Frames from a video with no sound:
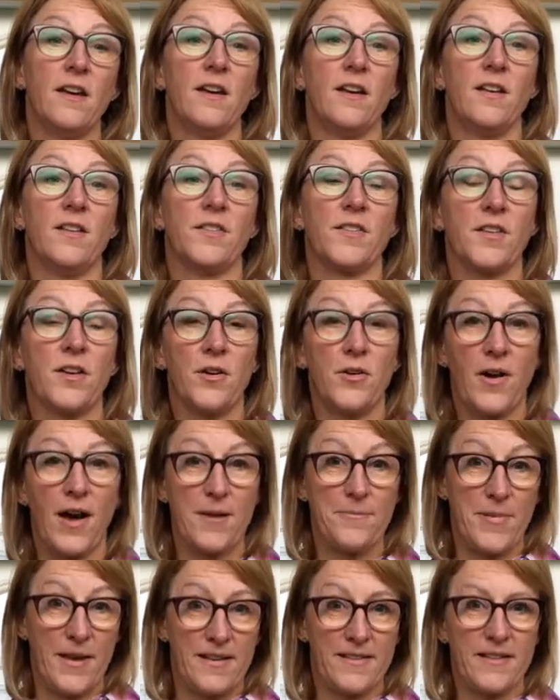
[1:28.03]
So I
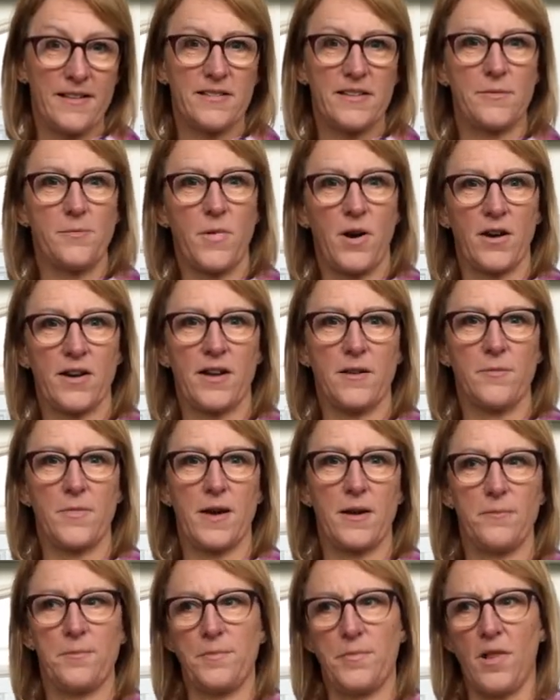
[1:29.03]
basically market
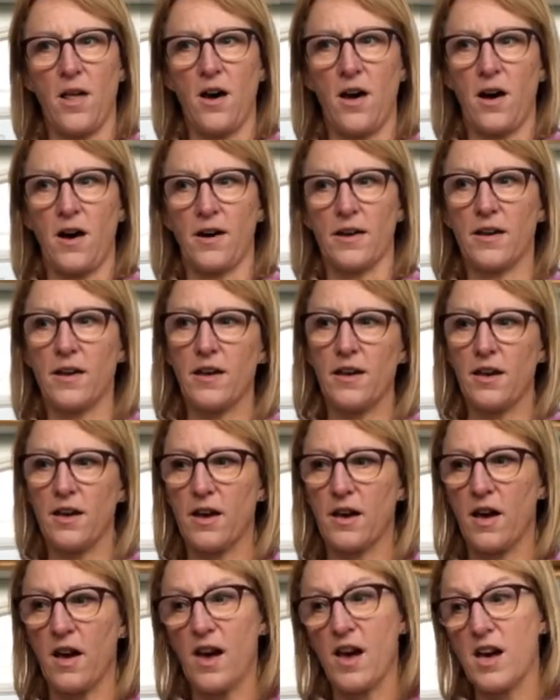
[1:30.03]
my blog,
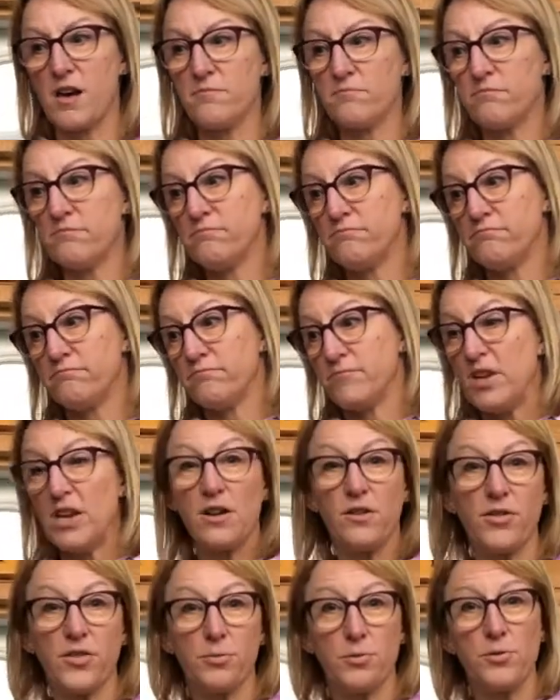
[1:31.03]
um, you
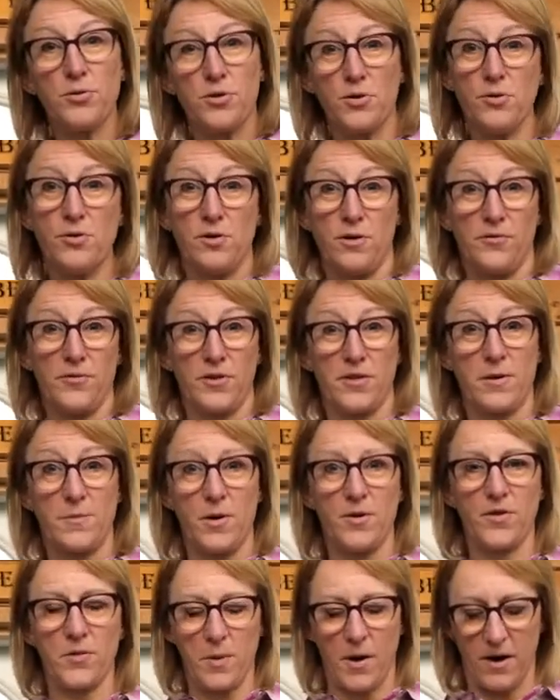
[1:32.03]
know, through Google for the
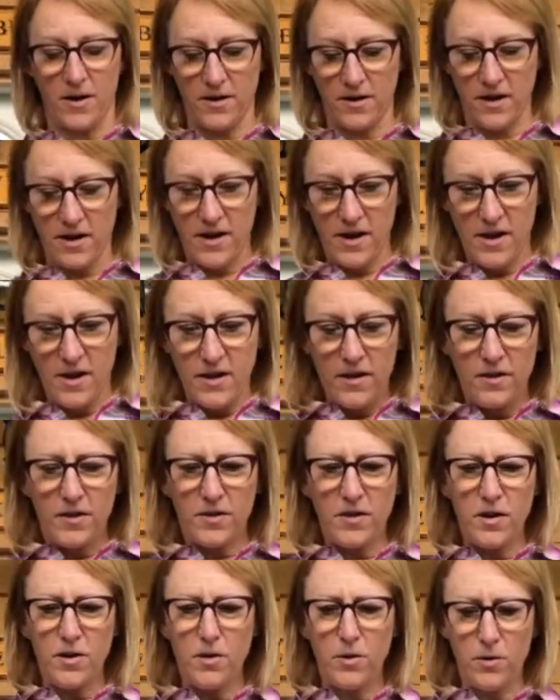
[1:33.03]
most part.
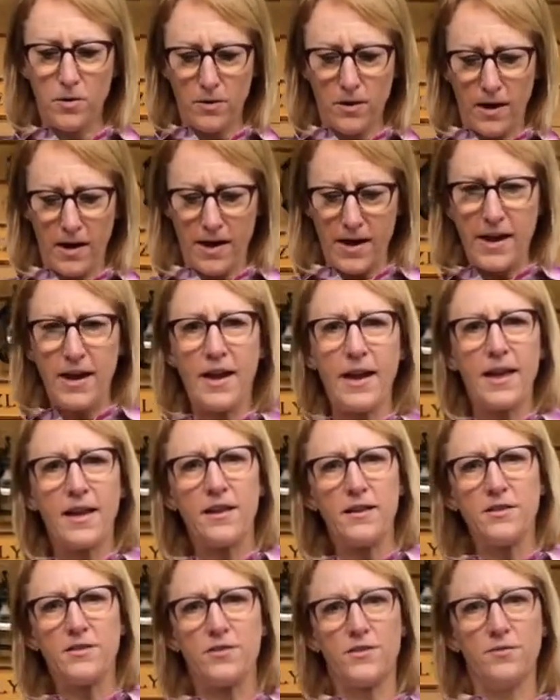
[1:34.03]
So I
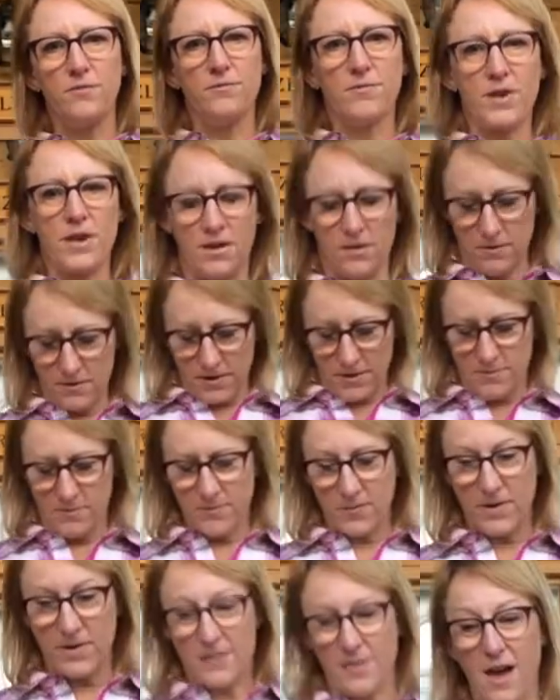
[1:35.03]
you know,
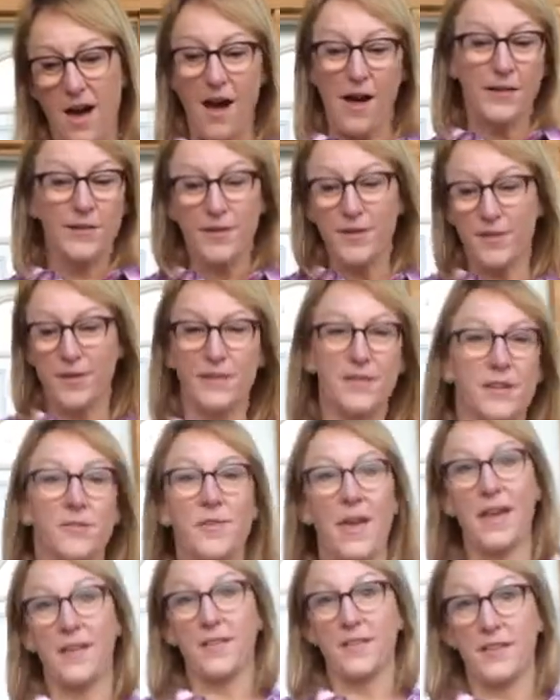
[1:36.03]
am cognizant of
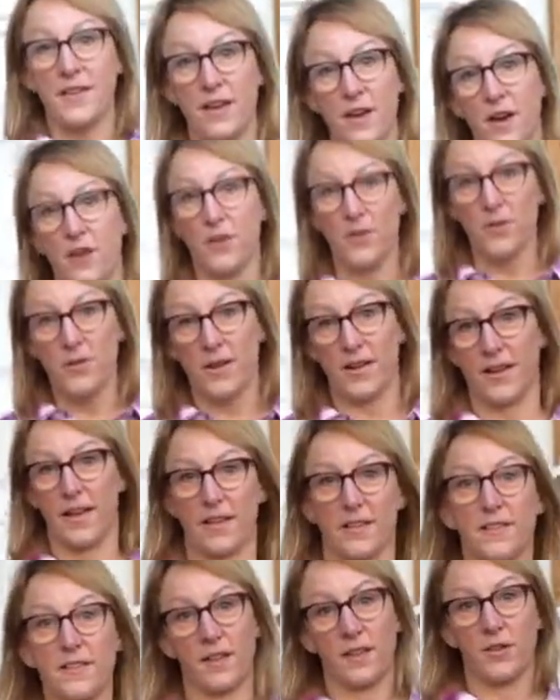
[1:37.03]
SEO and
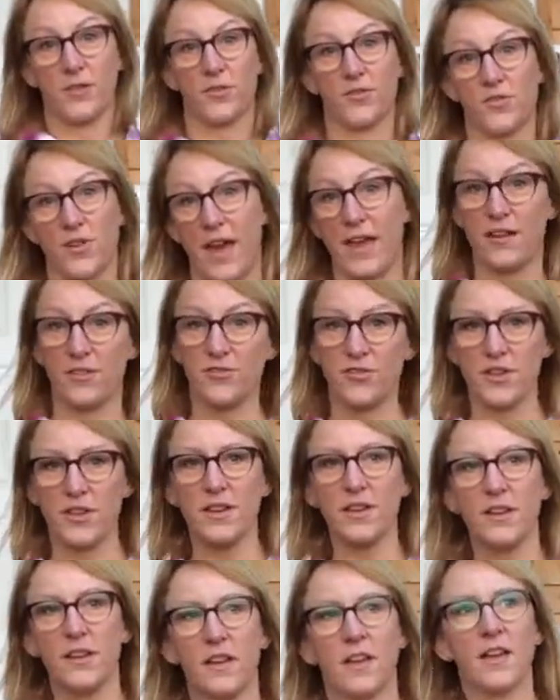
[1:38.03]
SEO
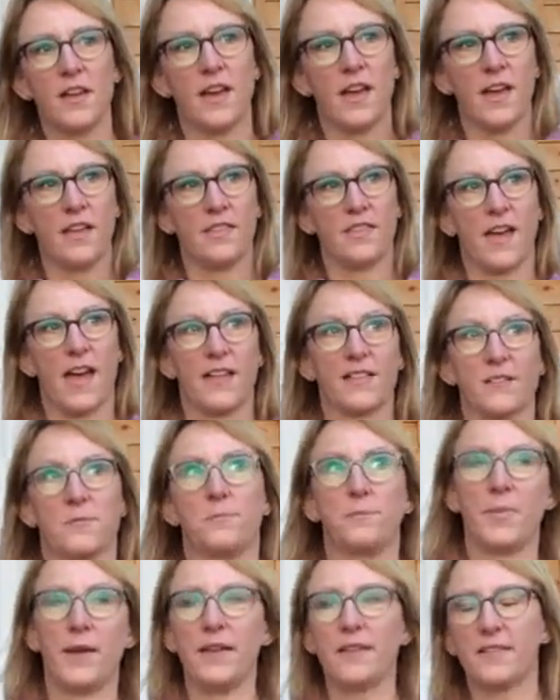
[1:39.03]
strategy, and that's
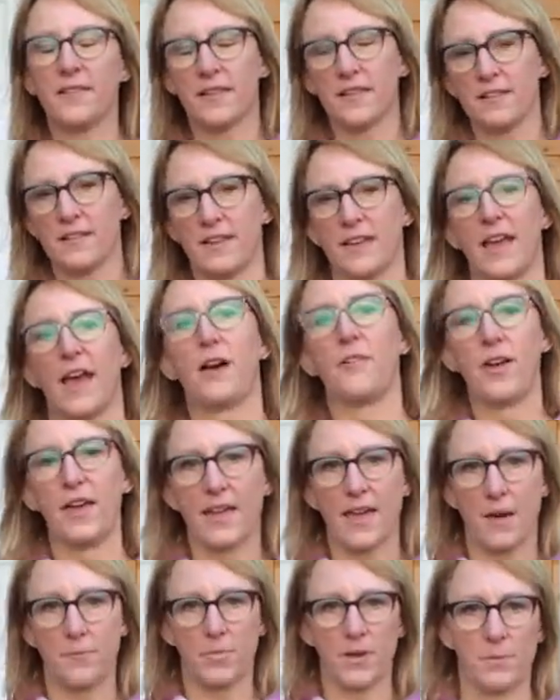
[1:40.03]
basically how I
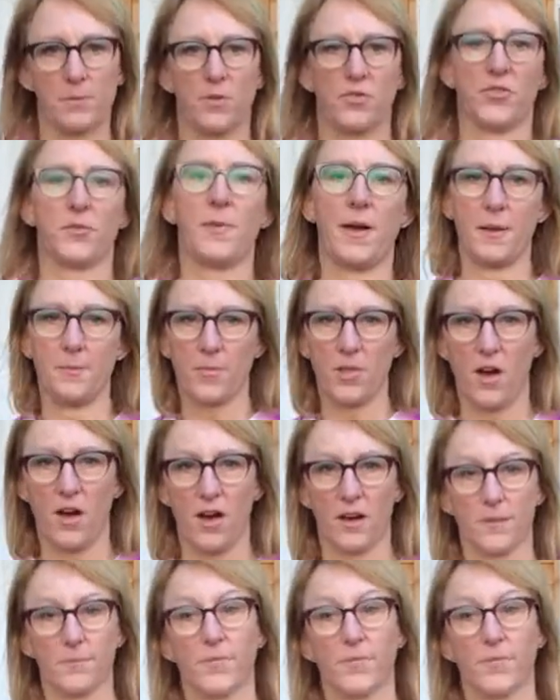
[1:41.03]
get people to my blog.